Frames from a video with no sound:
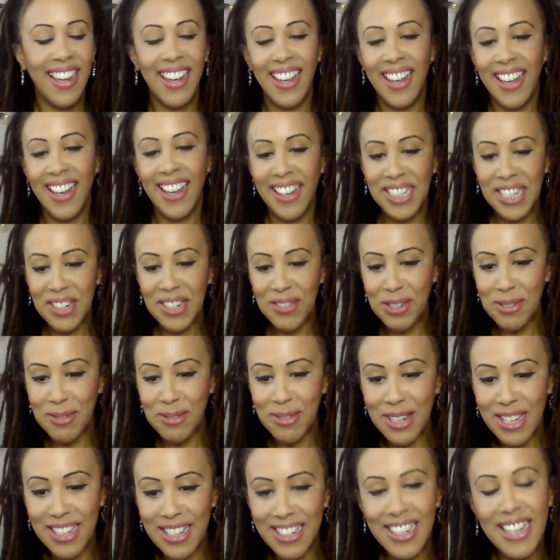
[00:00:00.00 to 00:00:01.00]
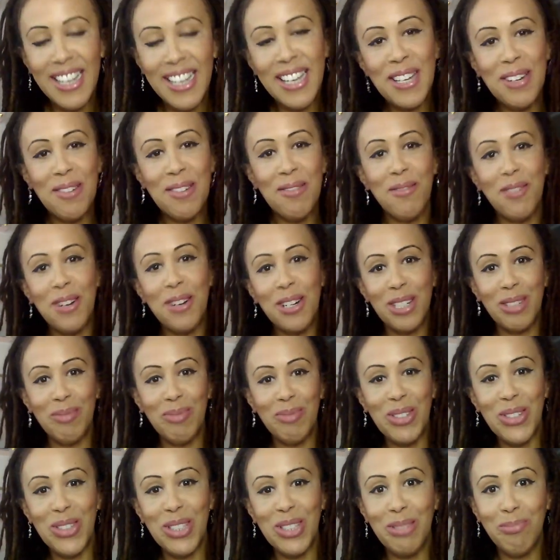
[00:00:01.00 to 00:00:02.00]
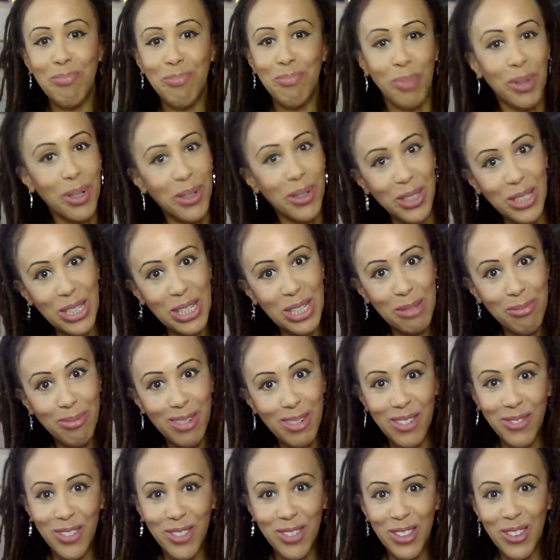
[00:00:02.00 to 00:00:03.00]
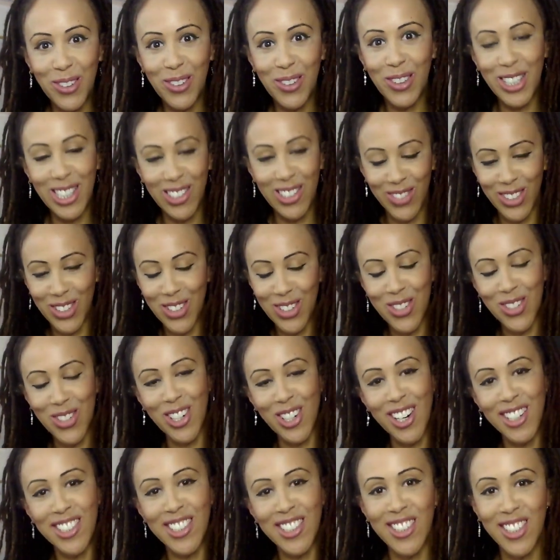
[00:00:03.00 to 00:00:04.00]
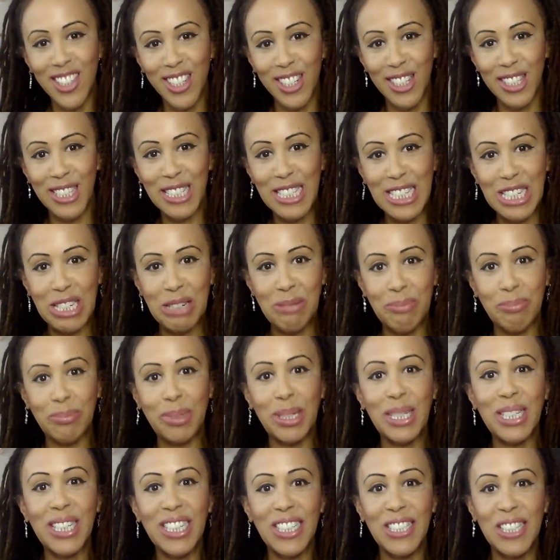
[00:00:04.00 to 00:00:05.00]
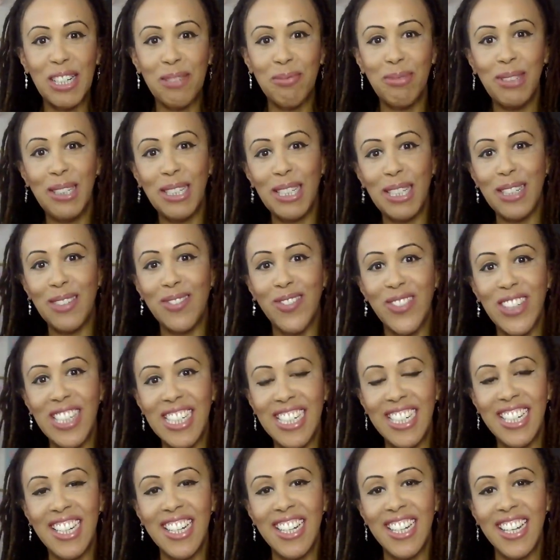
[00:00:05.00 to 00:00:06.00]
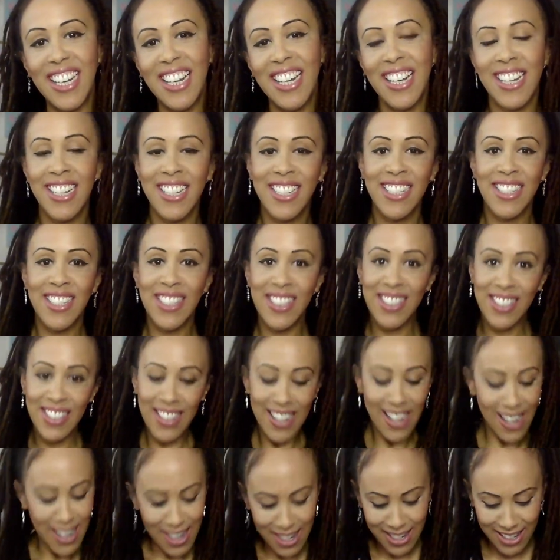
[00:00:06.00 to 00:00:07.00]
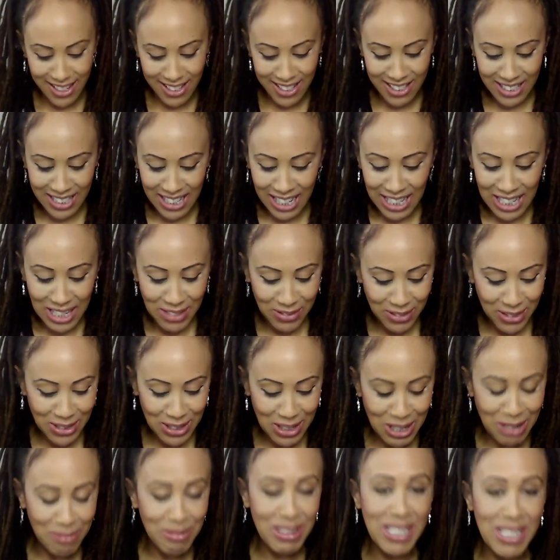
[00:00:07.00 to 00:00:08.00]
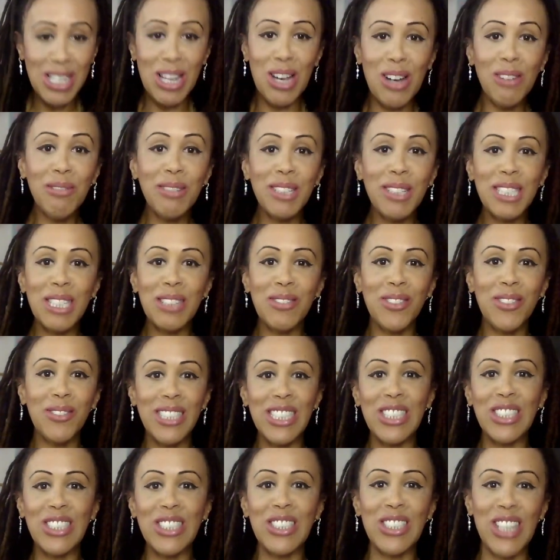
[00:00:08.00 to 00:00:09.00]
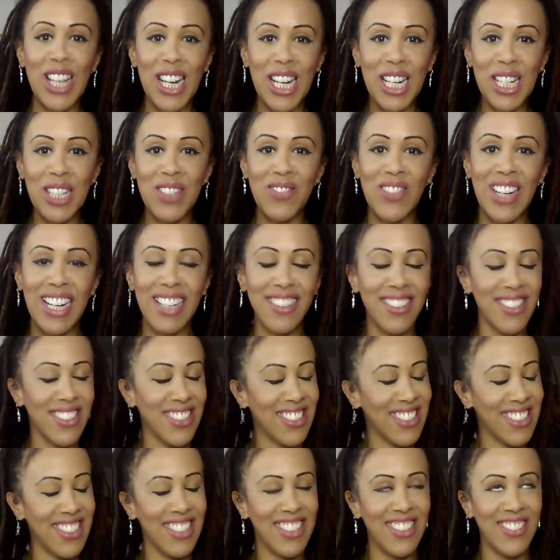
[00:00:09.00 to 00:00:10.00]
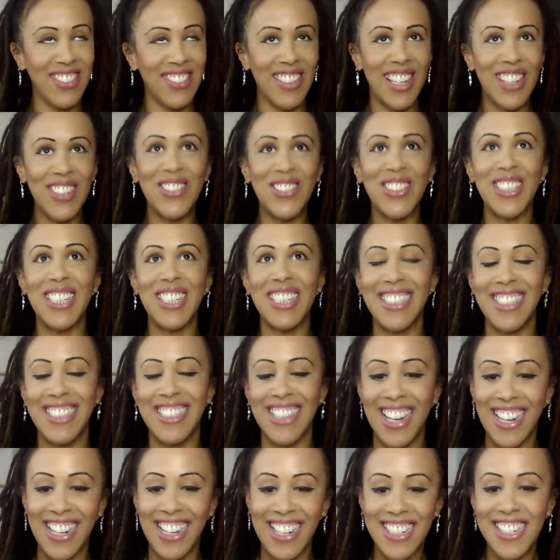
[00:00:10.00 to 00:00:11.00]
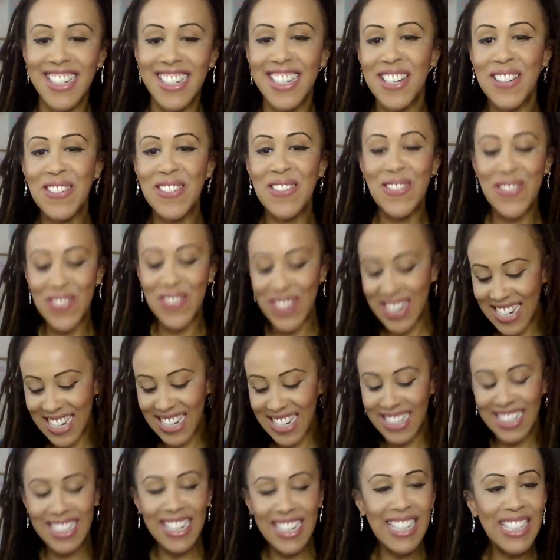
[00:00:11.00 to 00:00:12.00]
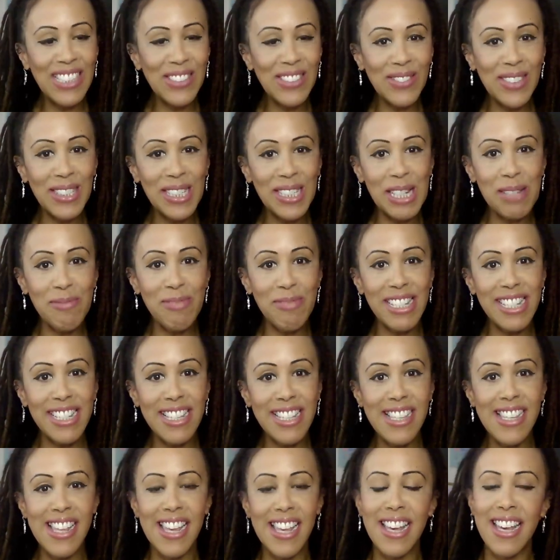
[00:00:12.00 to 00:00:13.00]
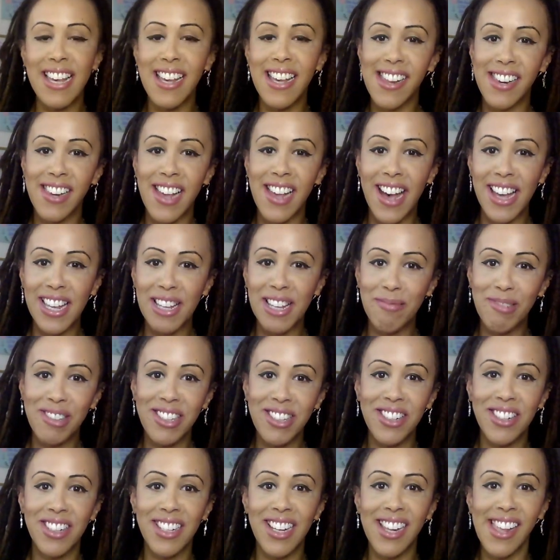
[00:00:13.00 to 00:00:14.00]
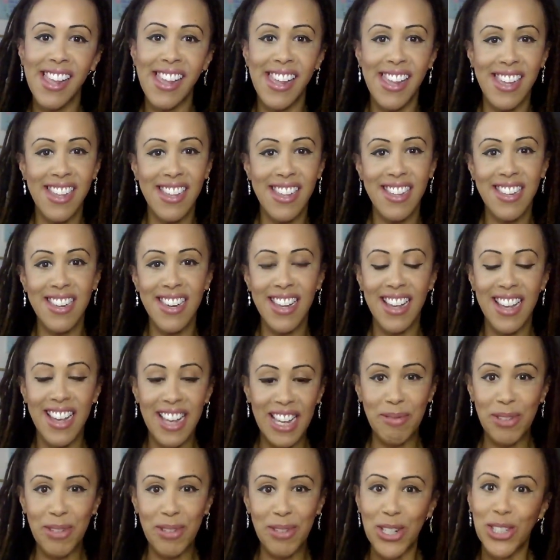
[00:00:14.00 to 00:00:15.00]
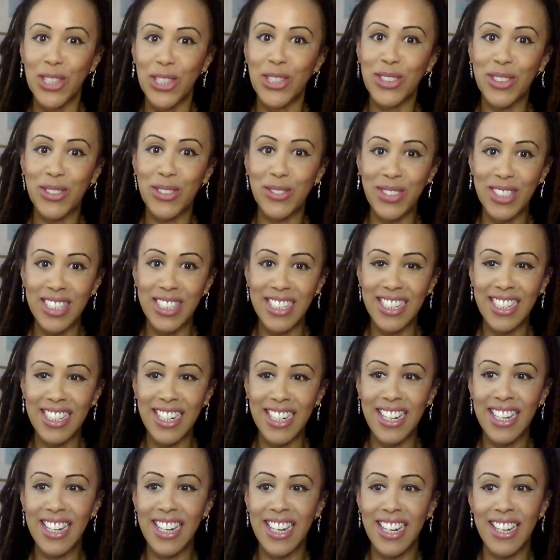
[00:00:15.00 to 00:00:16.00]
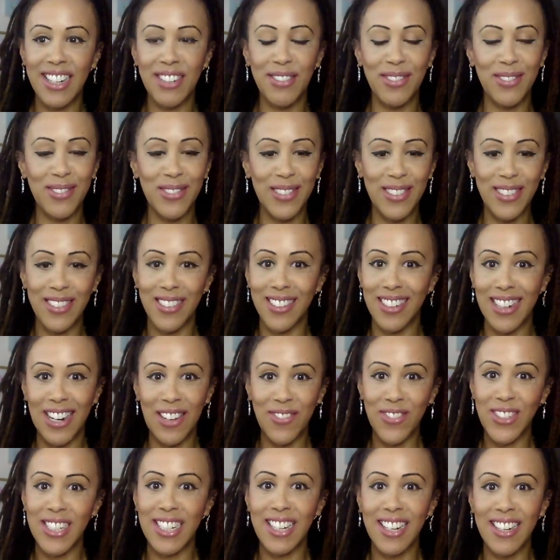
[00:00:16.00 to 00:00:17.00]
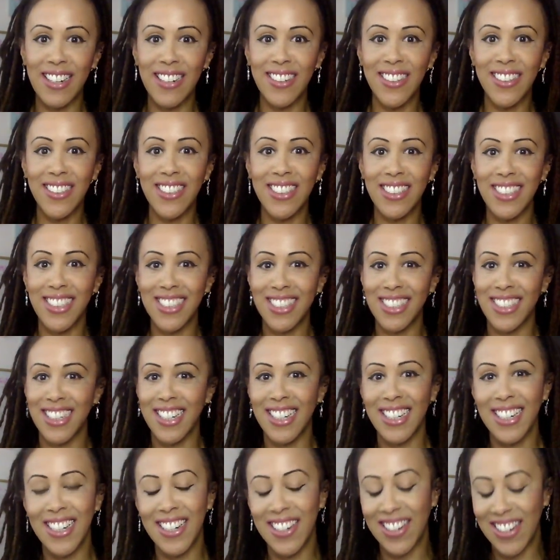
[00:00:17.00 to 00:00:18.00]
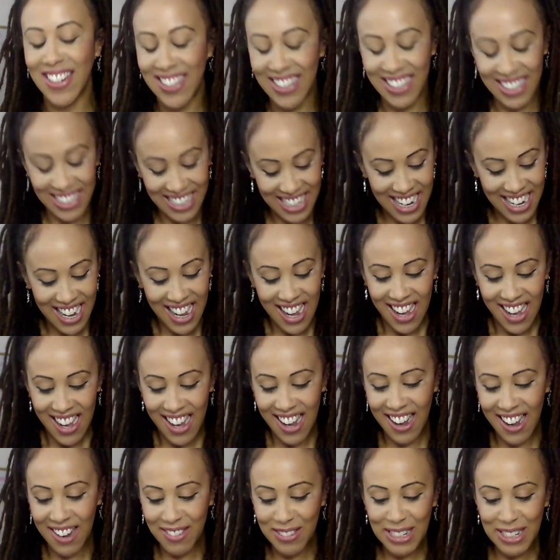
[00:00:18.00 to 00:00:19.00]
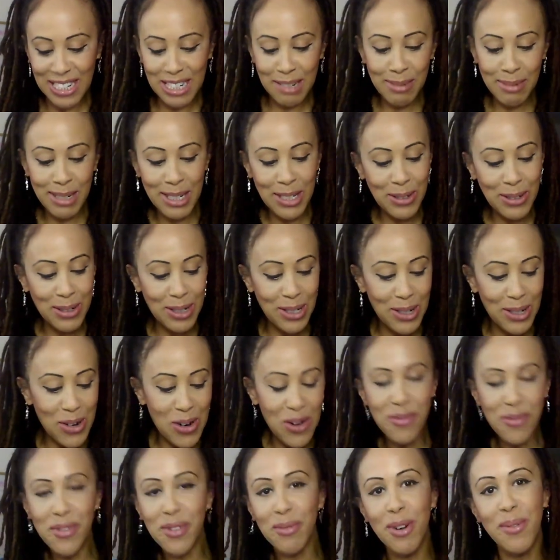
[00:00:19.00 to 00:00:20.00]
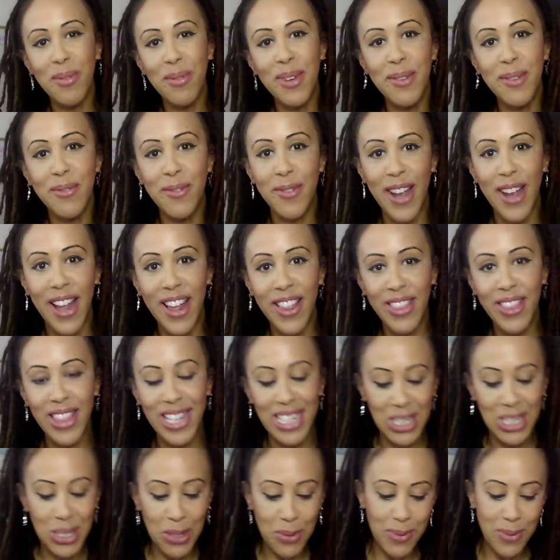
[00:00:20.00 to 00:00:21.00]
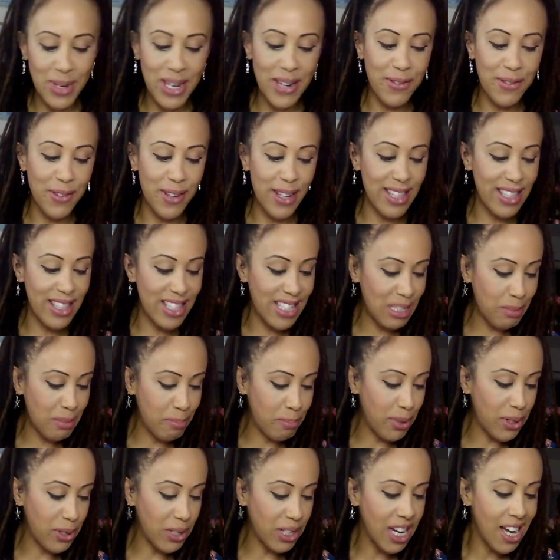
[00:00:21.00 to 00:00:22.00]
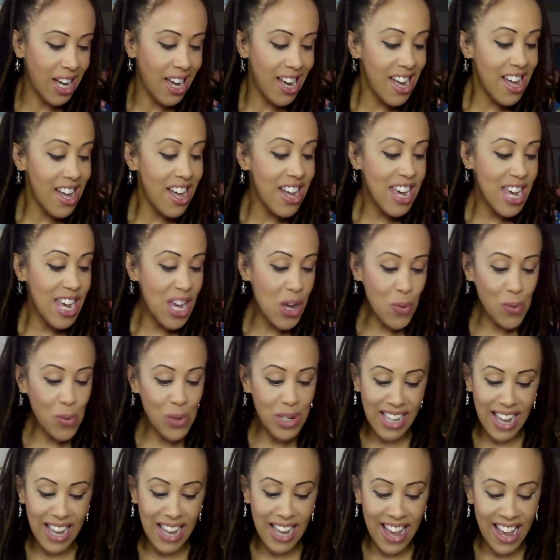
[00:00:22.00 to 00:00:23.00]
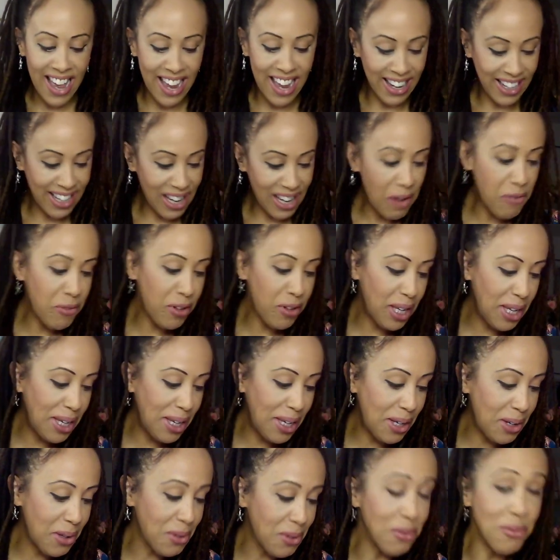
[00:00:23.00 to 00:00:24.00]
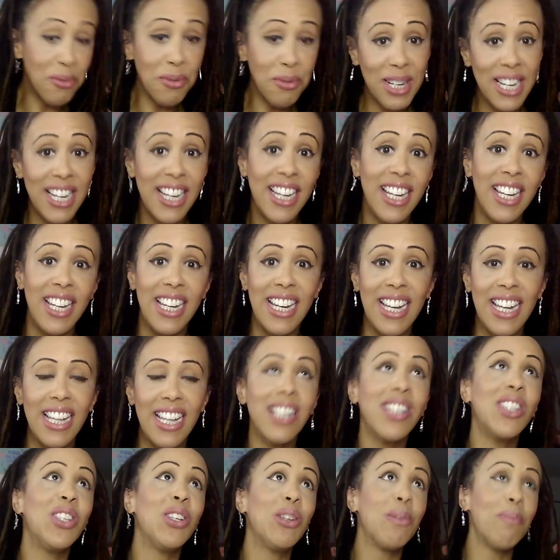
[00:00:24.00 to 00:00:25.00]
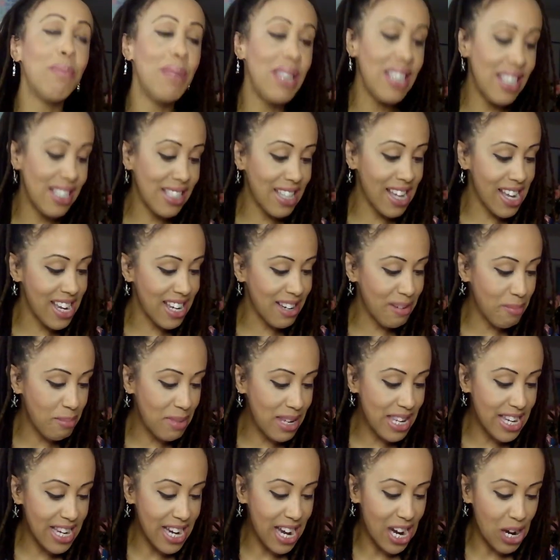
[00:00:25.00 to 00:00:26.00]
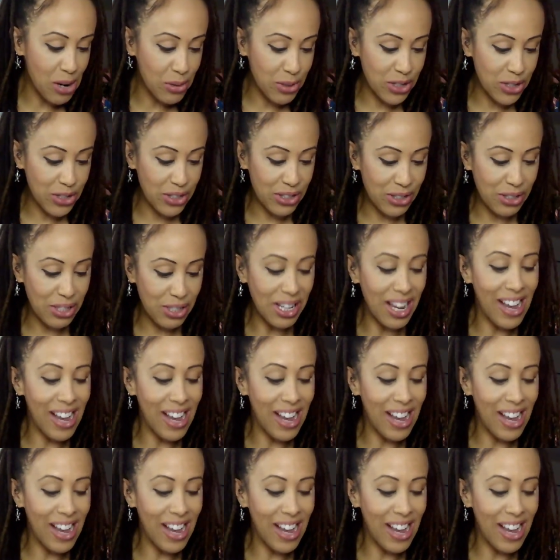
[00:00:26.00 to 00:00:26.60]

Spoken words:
Hi everyone, and welcome to the book club review, the official Cartoon Art Center book club. We are reading Selling for Dummies. I almost said we're reading Studying the Masters, and I'm like, hold on a second. We're reading Selling for Dummies, and I am Alicia Dianne. I am your host for today and for every day on Alicia Dianne Art. We're going to be going over what we read this week in this book. It was a heavy read. It took me like many hours,